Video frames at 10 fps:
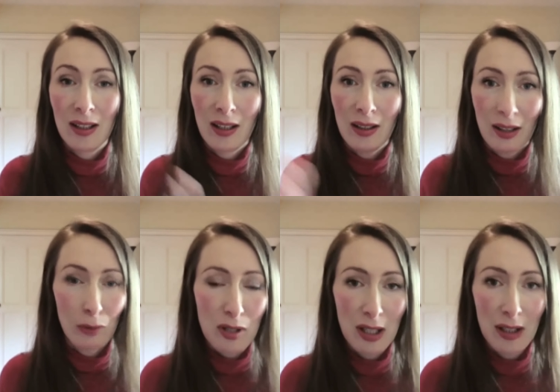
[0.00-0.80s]
Again, I
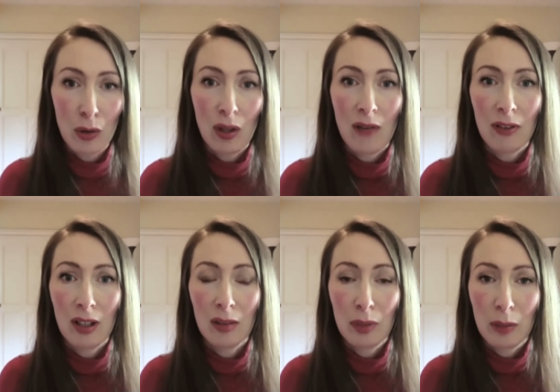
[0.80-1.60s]
was lucky to have
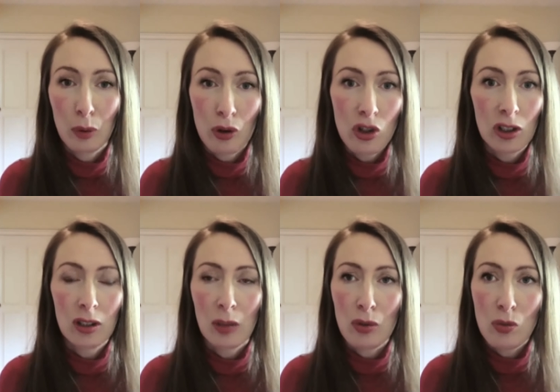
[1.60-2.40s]
another big project.
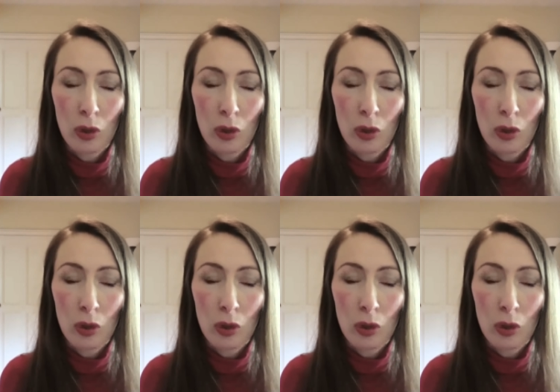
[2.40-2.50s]
I was